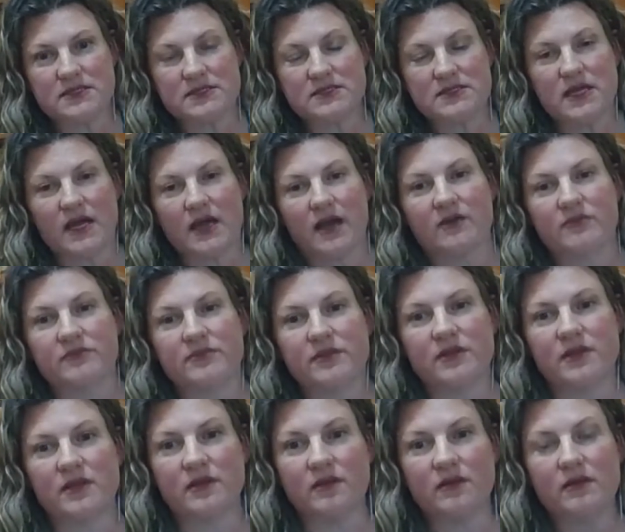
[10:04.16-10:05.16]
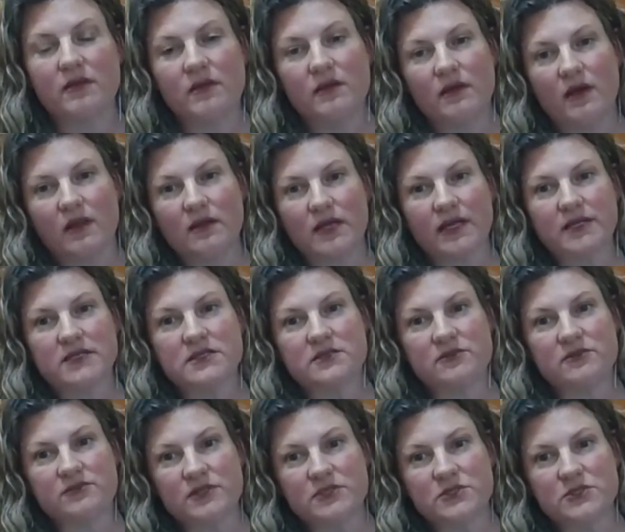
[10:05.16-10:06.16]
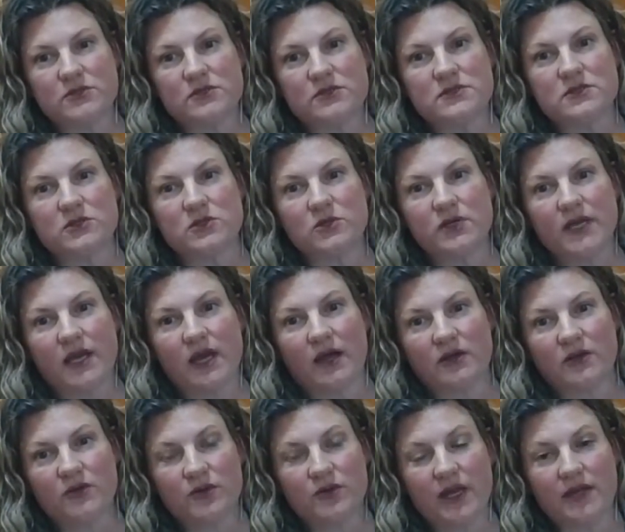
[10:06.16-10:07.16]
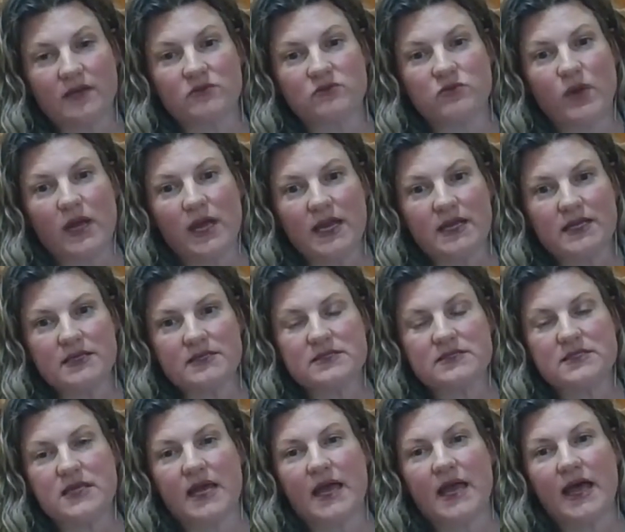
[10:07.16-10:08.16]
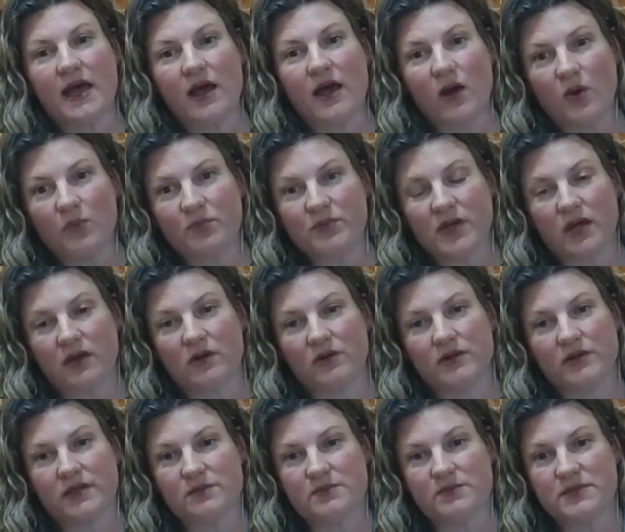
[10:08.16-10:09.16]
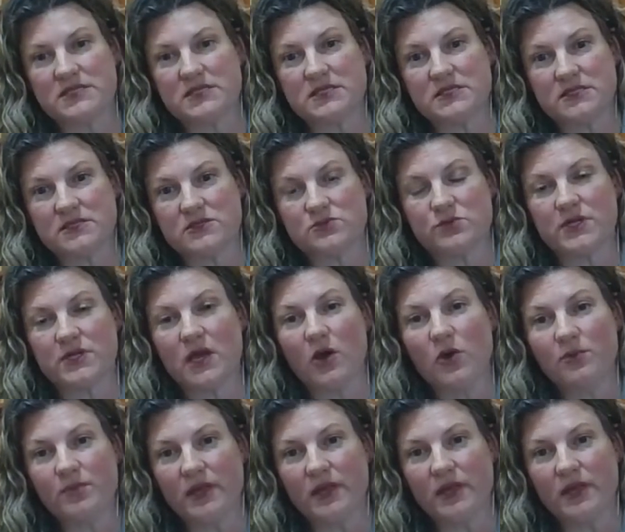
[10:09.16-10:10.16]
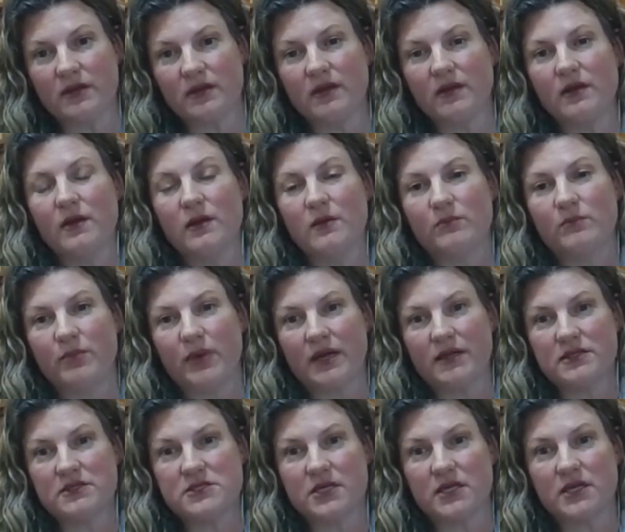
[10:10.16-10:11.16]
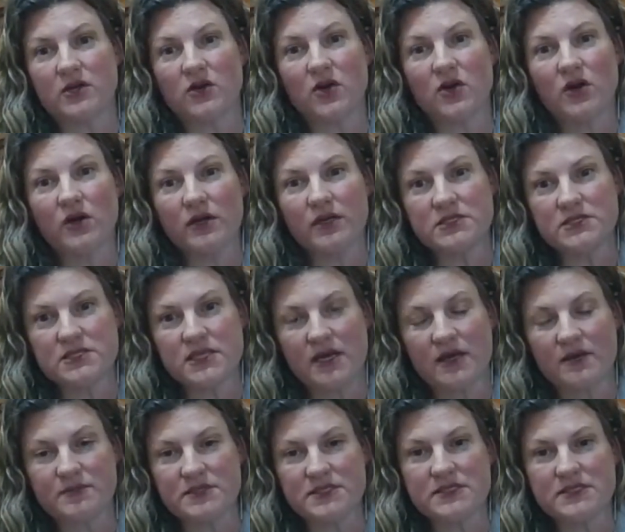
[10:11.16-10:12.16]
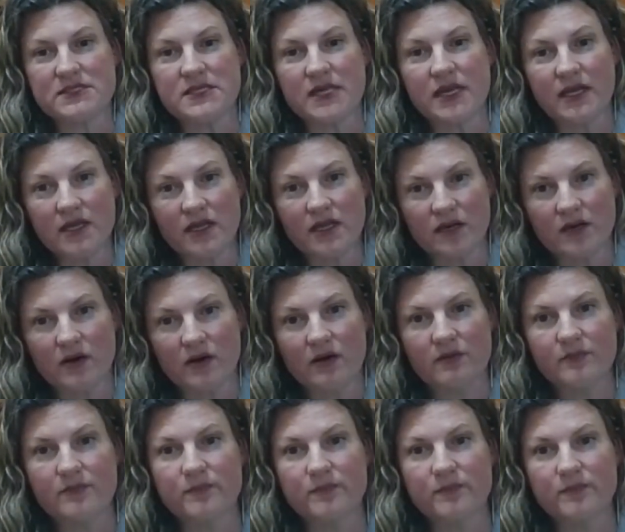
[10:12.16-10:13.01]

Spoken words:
to have the elected officials look at creative ways to help not only the businesses reopen, but to encourage them to stay here.